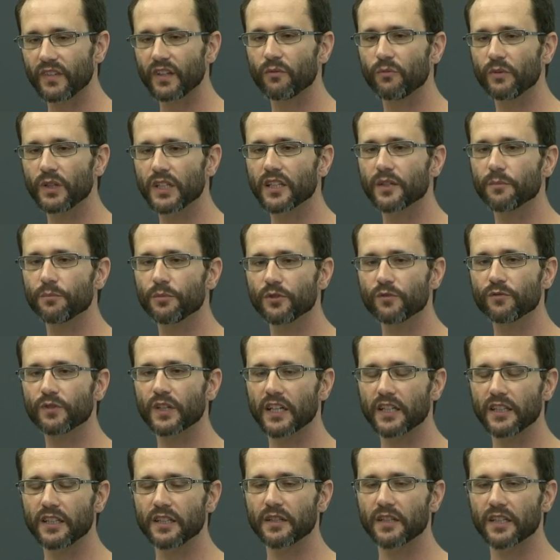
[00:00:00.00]
we can prove
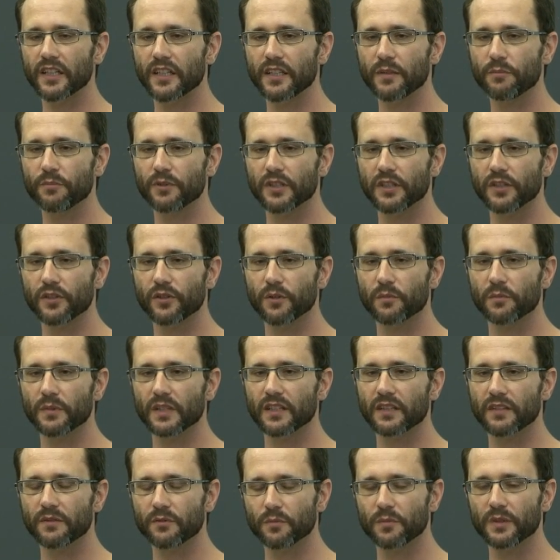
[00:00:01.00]
any, any
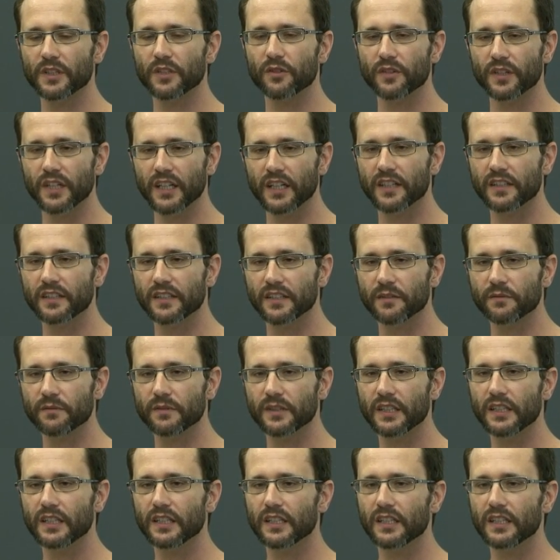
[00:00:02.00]
polynomial to be non-negative.